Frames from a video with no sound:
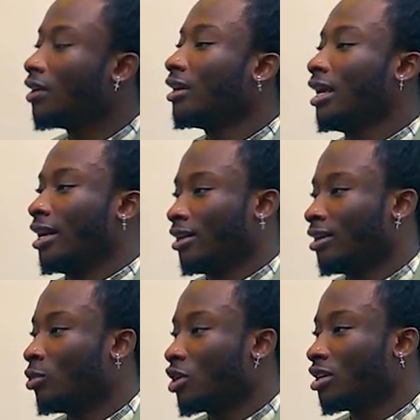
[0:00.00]
Oh yeah,
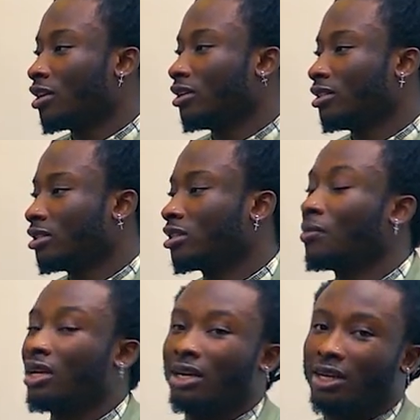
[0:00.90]
yes, more than gold,
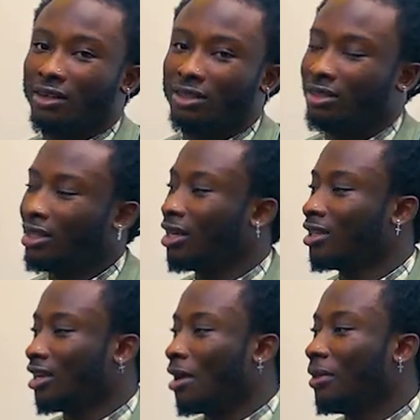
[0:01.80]
something like gold. Like gold. Yeah,
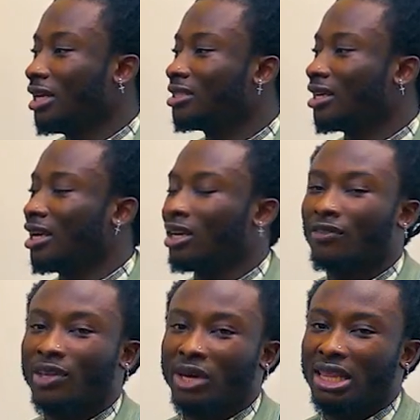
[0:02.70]
amazing.
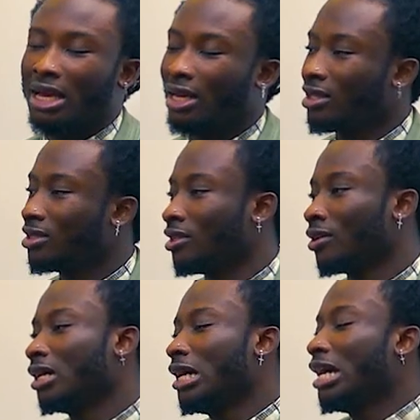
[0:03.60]
Love the way that is. You yeah.
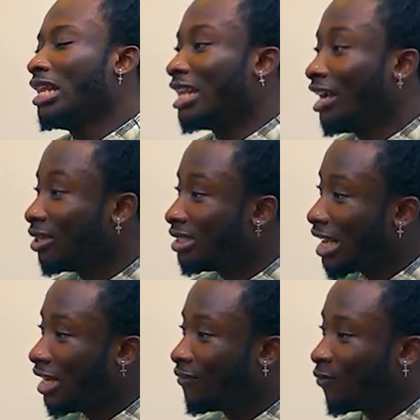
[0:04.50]
know, thank you,
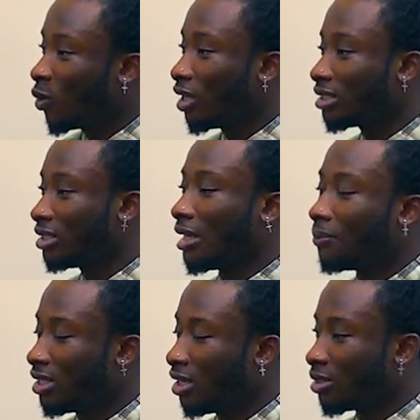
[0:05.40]
Tenny, for
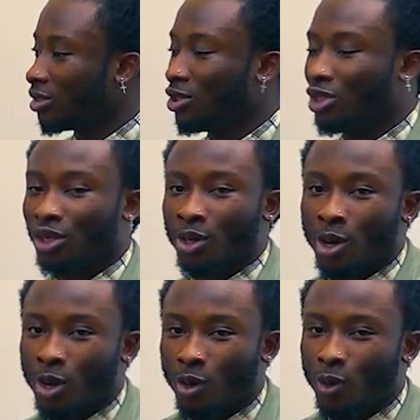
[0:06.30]
accepting us into your
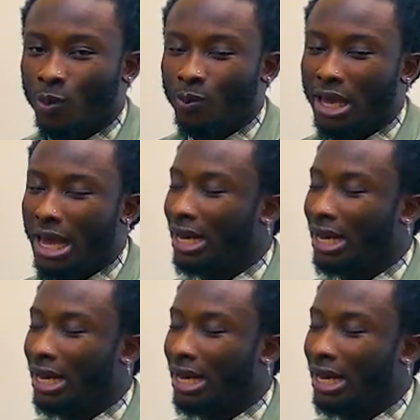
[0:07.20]
home you.